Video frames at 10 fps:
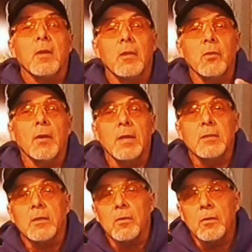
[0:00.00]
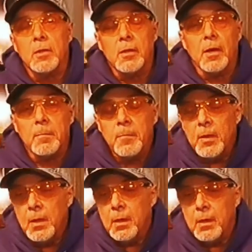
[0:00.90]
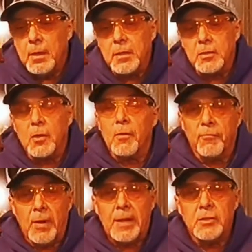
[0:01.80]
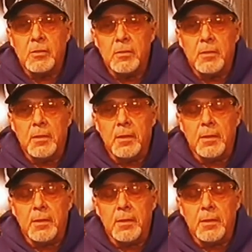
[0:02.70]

that you guys can look it up. And it's called fractional